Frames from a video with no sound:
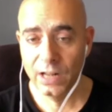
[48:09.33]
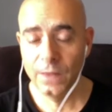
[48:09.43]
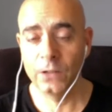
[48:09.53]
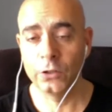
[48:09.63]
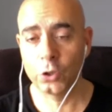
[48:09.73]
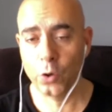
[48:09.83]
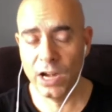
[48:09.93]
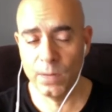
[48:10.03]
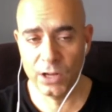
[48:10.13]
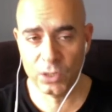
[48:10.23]
that they're
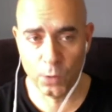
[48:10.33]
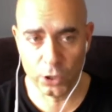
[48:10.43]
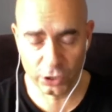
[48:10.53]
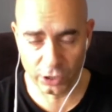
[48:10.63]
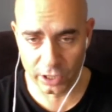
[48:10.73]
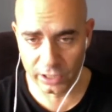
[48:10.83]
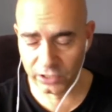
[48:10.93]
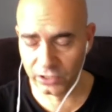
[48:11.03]
trained mixed martial artists,